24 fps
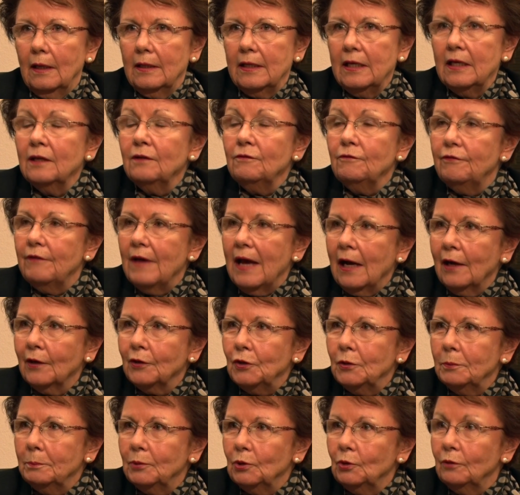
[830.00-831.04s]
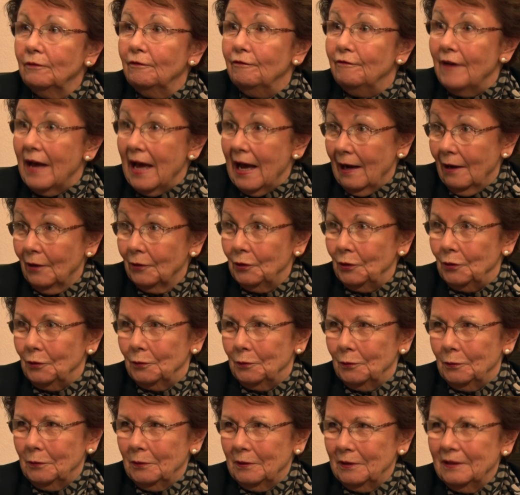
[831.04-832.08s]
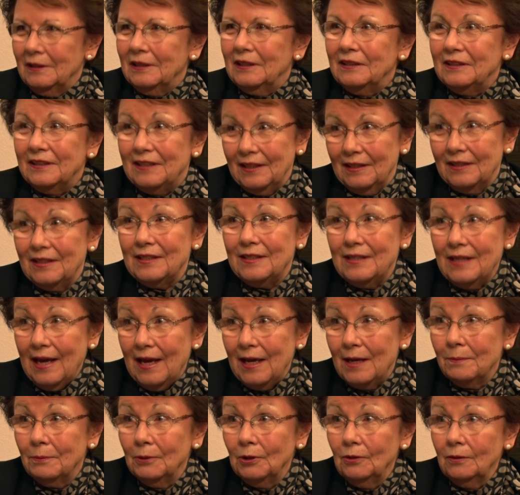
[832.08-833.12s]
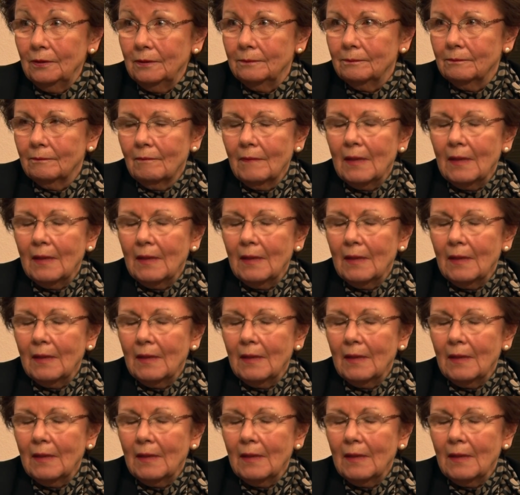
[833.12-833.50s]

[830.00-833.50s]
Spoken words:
invaluable value to the table